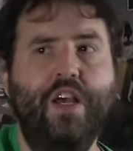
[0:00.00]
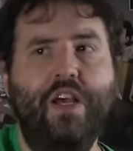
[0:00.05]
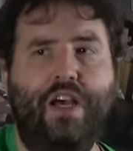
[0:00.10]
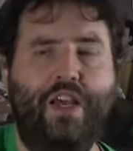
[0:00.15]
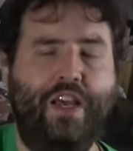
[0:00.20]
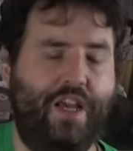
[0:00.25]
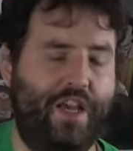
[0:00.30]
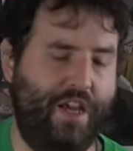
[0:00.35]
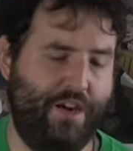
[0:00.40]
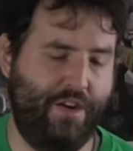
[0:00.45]
Oh,
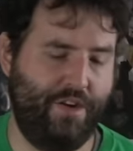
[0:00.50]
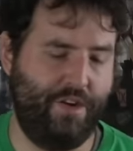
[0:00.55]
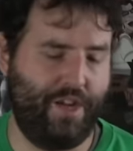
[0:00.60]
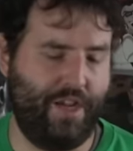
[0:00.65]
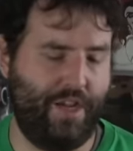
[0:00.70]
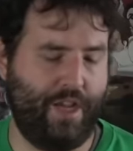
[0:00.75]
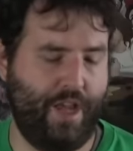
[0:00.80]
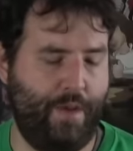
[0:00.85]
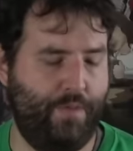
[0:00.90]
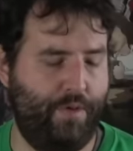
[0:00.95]
yeah, yeah, go
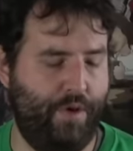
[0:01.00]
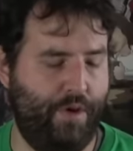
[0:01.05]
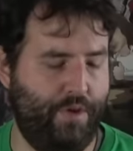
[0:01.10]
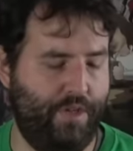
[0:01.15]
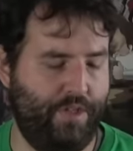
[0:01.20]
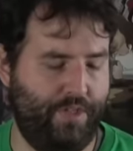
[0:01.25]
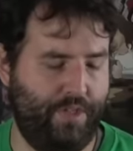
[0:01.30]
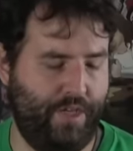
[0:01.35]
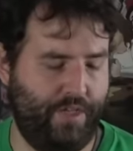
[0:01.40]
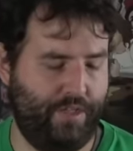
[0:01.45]
get Game Boy
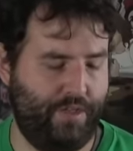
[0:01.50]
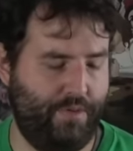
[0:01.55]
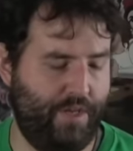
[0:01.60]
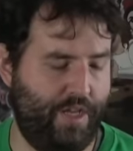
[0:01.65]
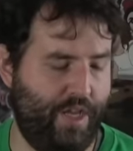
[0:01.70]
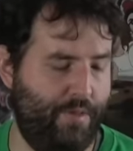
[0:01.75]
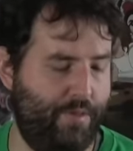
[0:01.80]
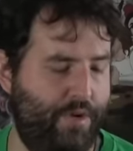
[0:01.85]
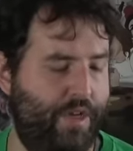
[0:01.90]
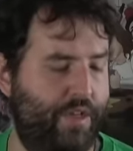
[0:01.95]
ones. You guys know
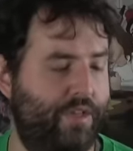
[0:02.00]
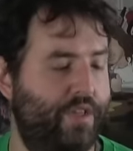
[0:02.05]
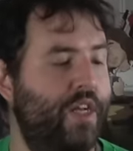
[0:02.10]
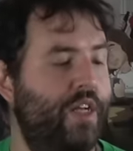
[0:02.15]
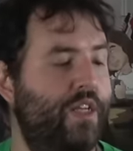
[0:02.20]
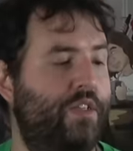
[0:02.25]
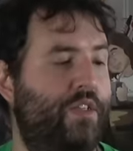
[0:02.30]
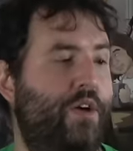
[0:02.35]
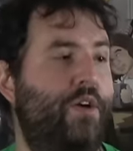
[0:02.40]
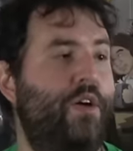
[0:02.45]
what Game Boy is.
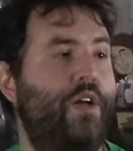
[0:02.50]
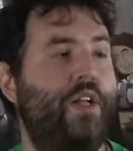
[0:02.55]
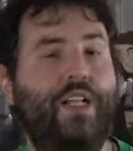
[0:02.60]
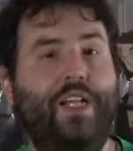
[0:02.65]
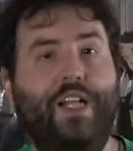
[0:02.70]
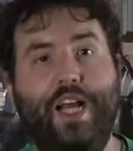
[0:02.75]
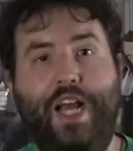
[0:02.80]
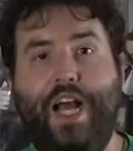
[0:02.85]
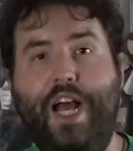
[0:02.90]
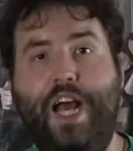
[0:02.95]
So
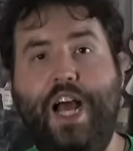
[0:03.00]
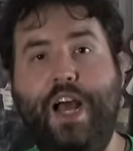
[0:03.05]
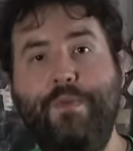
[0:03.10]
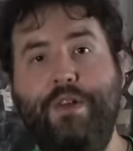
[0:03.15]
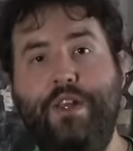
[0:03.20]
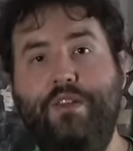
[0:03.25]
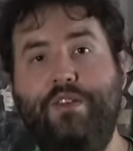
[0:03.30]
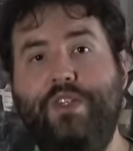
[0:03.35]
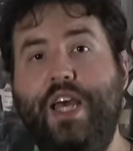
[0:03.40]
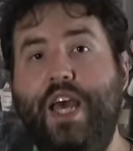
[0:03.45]
I'm
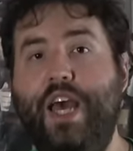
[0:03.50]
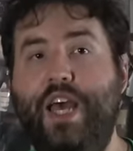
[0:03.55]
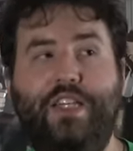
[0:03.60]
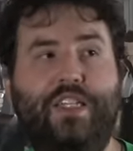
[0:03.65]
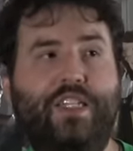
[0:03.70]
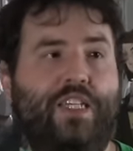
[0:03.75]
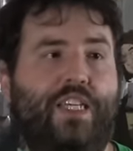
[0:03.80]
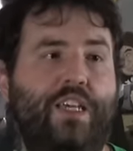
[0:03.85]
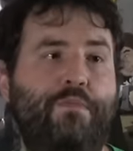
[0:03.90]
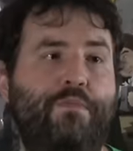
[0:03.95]
going to use that
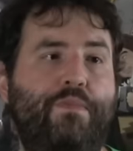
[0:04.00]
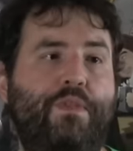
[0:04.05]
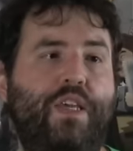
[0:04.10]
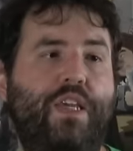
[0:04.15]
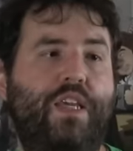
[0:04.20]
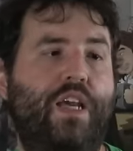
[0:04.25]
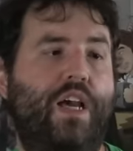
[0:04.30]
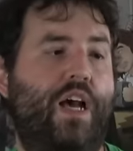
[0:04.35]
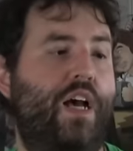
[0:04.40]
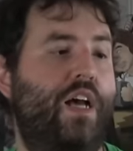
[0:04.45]
to keep
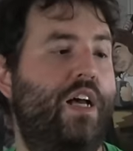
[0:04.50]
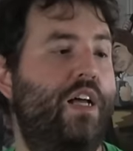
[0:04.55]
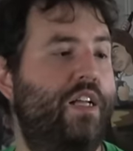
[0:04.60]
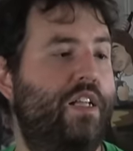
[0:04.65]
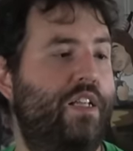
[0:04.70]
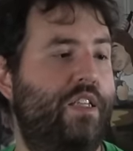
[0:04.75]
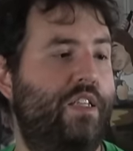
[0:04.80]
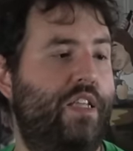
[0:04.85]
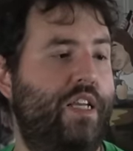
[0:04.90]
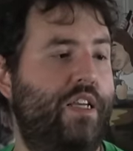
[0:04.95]
the uh,
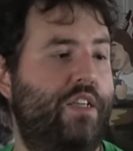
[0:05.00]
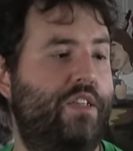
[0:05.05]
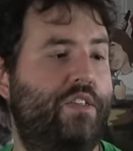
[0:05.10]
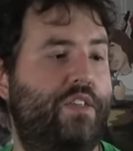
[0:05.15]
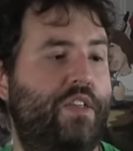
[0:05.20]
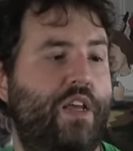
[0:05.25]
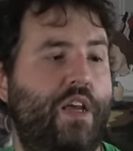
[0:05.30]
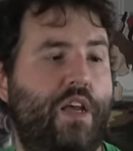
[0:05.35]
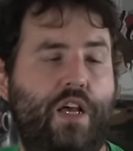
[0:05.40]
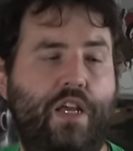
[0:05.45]

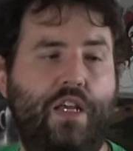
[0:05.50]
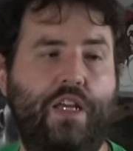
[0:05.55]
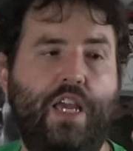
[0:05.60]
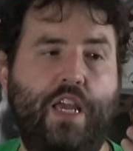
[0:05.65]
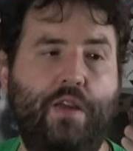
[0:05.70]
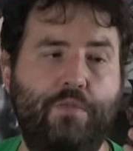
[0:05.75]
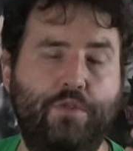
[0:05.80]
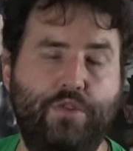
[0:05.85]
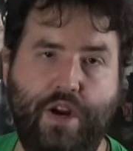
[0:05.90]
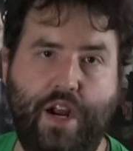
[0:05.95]
Lynx
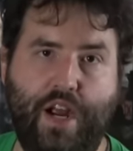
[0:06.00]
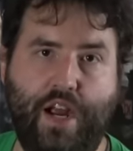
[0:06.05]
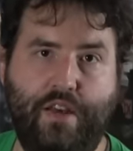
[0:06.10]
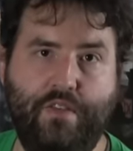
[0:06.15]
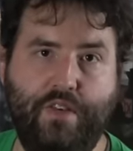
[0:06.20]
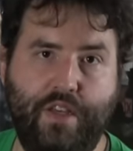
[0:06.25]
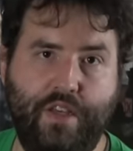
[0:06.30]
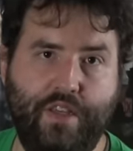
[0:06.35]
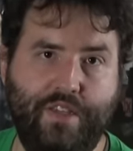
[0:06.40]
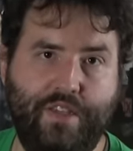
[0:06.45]
Game
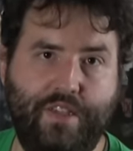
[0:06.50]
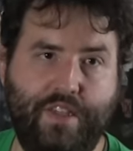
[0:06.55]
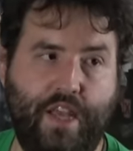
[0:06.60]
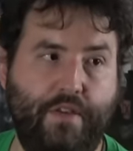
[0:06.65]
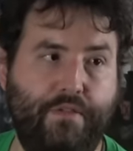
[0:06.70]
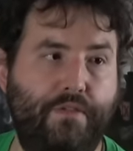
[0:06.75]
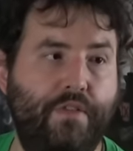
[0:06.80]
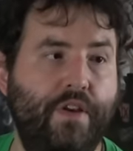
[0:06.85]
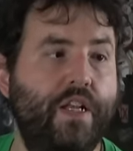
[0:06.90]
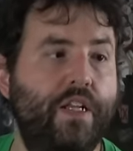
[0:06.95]
Drive
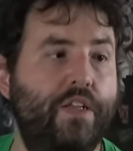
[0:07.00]
safe.